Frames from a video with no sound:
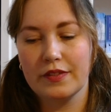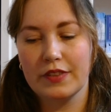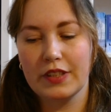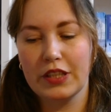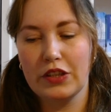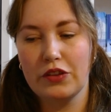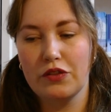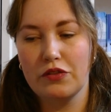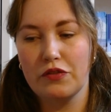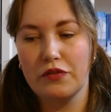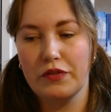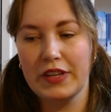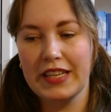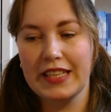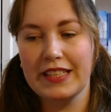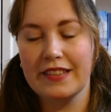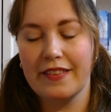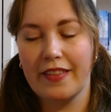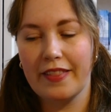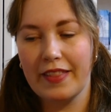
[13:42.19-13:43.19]
you
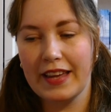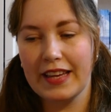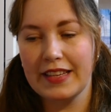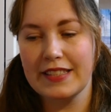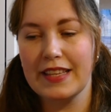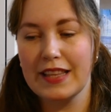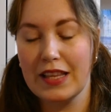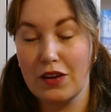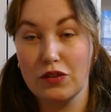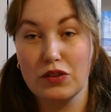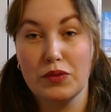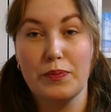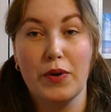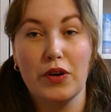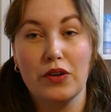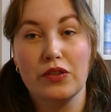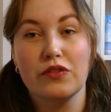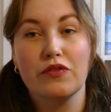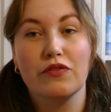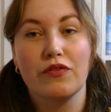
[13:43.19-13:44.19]
read things that those
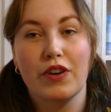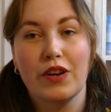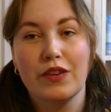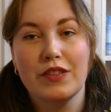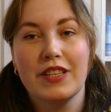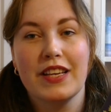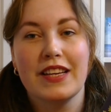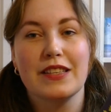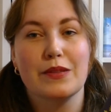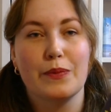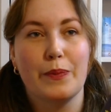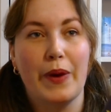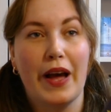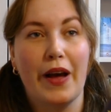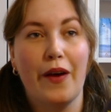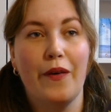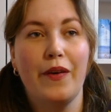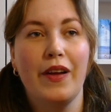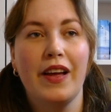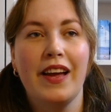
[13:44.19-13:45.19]
poets wrote as
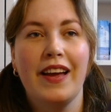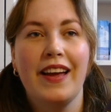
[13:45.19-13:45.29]
well.